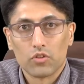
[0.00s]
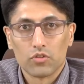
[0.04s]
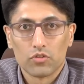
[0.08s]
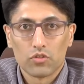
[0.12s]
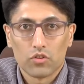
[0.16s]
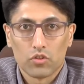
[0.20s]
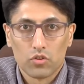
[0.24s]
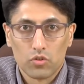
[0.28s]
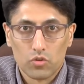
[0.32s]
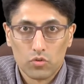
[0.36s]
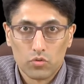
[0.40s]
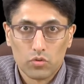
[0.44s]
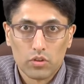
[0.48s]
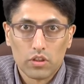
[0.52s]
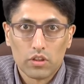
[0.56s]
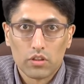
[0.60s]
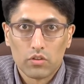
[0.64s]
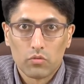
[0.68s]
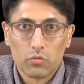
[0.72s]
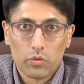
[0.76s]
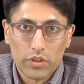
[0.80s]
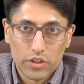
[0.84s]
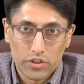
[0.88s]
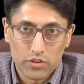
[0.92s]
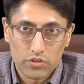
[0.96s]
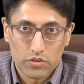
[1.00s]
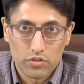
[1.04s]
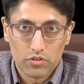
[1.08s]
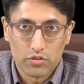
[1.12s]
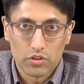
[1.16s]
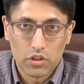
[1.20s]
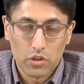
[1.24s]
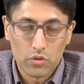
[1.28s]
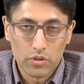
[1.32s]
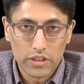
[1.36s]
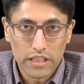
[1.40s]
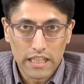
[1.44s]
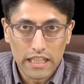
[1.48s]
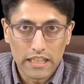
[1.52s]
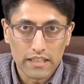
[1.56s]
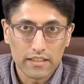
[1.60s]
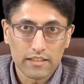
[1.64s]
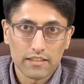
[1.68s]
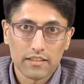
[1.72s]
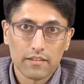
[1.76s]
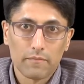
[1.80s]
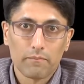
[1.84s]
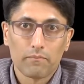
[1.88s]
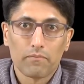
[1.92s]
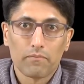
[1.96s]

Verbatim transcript: those who wish to donate.